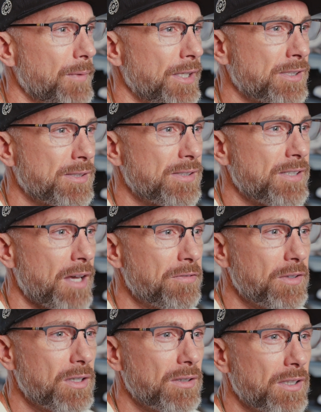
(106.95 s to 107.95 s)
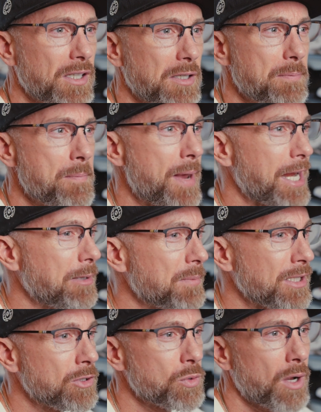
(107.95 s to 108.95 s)
it's definitely made
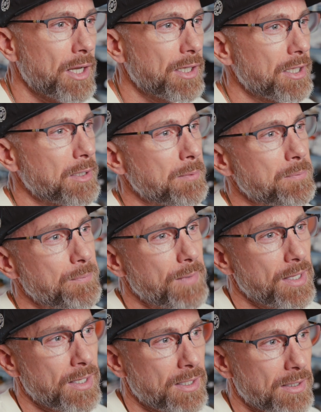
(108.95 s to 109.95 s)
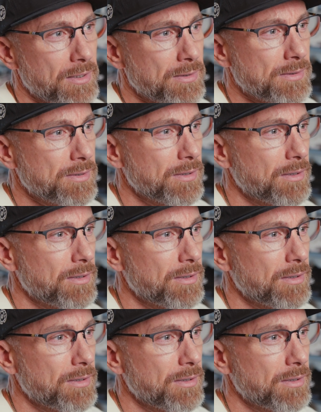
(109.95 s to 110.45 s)
me who I am, and